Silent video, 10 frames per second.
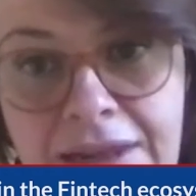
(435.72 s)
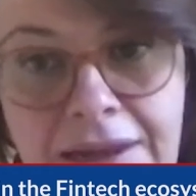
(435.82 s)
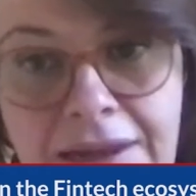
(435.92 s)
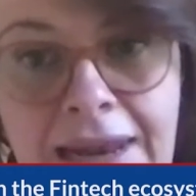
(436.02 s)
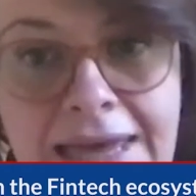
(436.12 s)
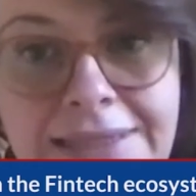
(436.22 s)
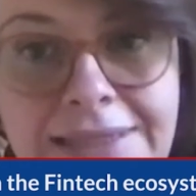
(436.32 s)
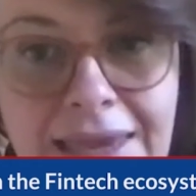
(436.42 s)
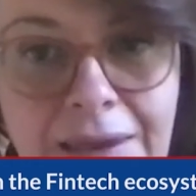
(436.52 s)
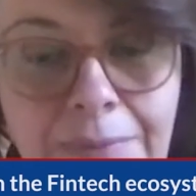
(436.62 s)

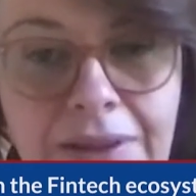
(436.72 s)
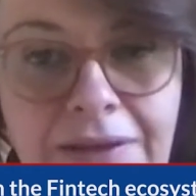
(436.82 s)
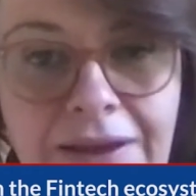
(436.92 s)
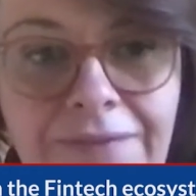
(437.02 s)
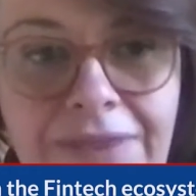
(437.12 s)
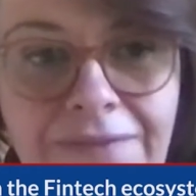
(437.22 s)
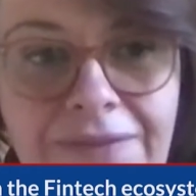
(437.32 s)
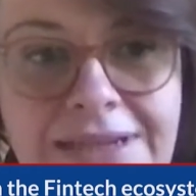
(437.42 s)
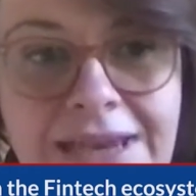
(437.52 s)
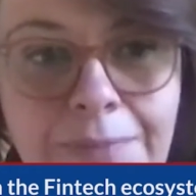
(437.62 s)
landscape and the
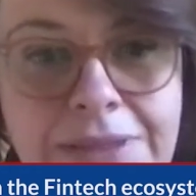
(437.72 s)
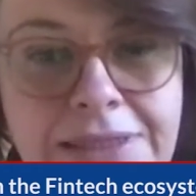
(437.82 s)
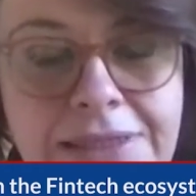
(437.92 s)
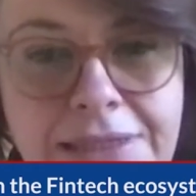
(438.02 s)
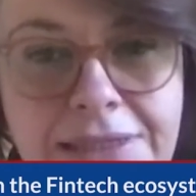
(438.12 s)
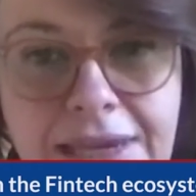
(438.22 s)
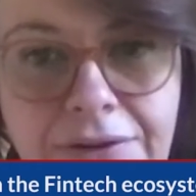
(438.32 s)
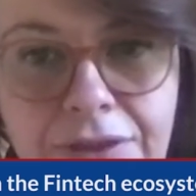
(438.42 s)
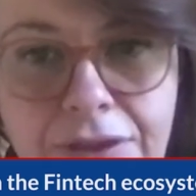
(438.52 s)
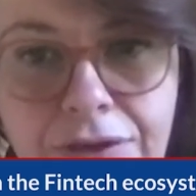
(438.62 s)
fintech businesses here
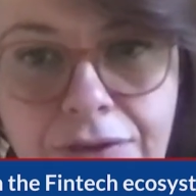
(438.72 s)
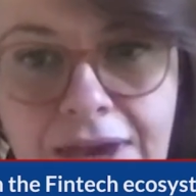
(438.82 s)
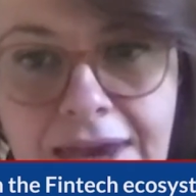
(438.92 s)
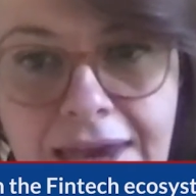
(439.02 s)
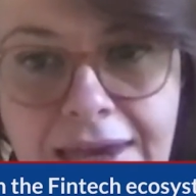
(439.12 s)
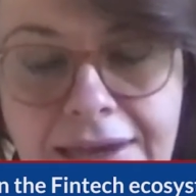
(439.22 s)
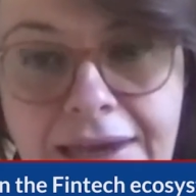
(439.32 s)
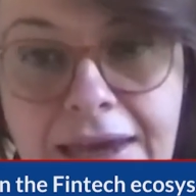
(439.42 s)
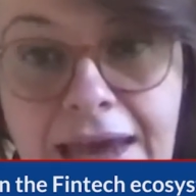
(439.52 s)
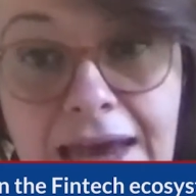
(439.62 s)
in the UK
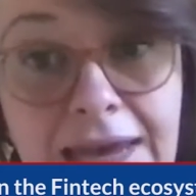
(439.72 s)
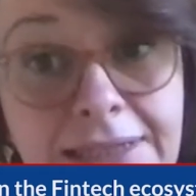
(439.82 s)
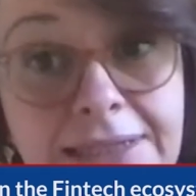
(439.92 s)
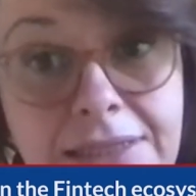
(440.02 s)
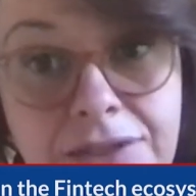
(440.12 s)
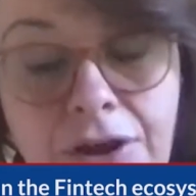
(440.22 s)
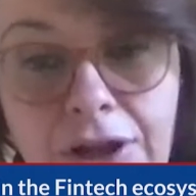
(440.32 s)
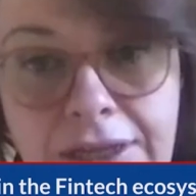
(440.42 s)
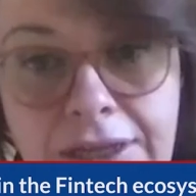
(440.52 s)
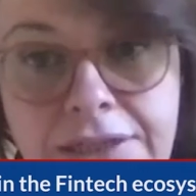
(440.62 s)
and in
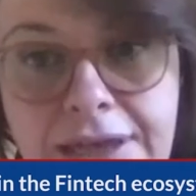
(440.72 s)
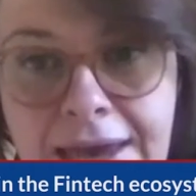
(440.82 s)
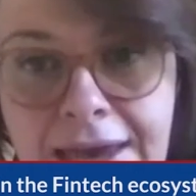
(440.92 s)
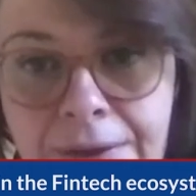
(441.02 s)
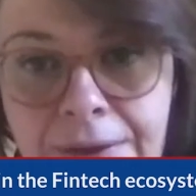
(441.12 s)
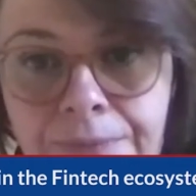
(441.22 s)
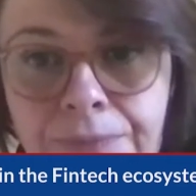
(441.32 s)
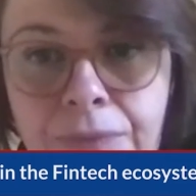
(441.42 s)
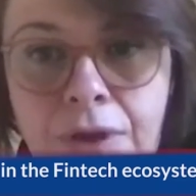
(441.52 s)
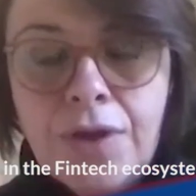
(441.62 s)
Scotland.
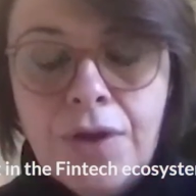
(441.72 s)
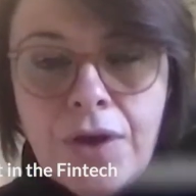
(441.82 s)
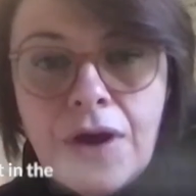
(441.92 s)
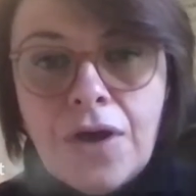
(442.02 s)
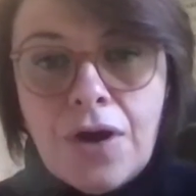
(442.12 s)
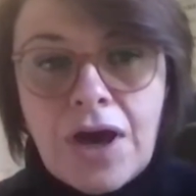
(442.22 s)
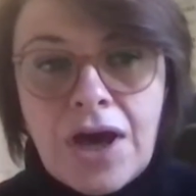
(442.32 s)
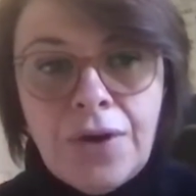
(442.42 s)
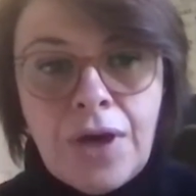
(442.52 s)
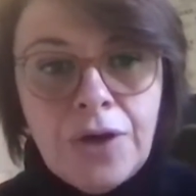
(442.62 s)
And
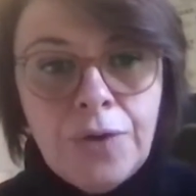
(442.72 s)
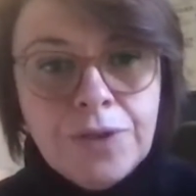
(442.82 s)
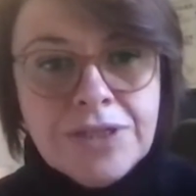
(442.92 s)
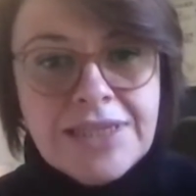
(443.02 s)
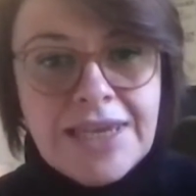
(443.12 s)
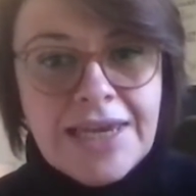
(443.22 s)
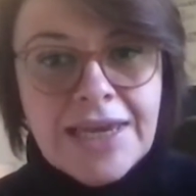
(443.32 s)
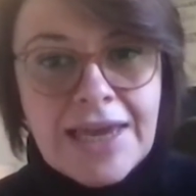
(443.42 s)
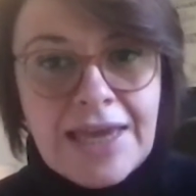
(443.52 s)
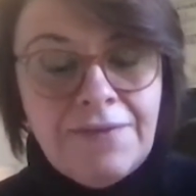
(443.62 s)
we're
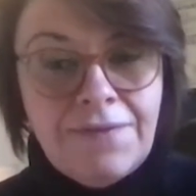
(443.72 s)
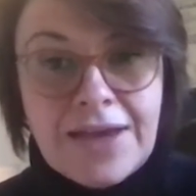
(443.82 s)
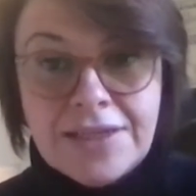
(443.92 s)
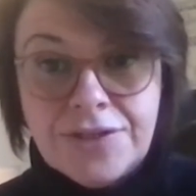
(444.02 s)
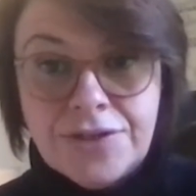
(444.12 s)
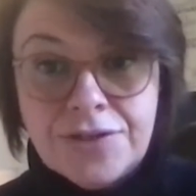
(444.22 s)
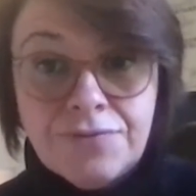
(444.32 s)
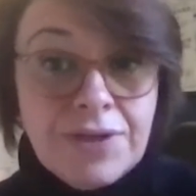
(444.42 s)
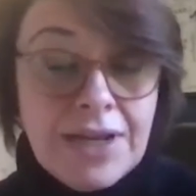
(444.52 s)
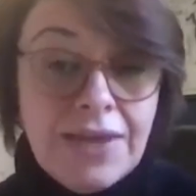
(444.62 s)
seeing investors really